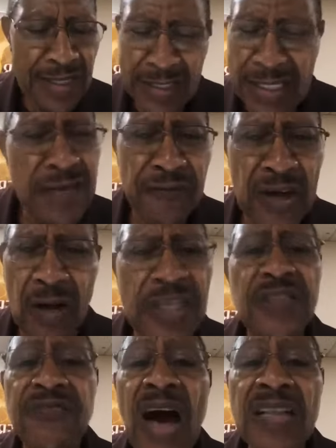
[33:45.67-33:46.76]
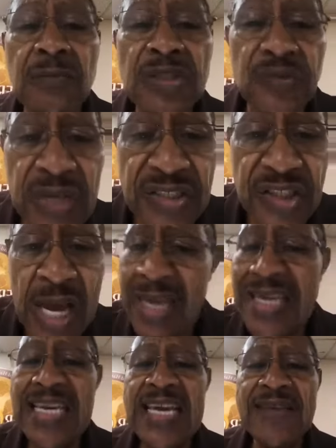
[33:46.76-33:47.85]
He fell. His father was rich.
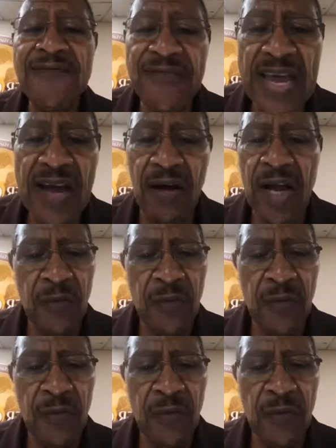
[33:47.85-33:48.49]
He fell.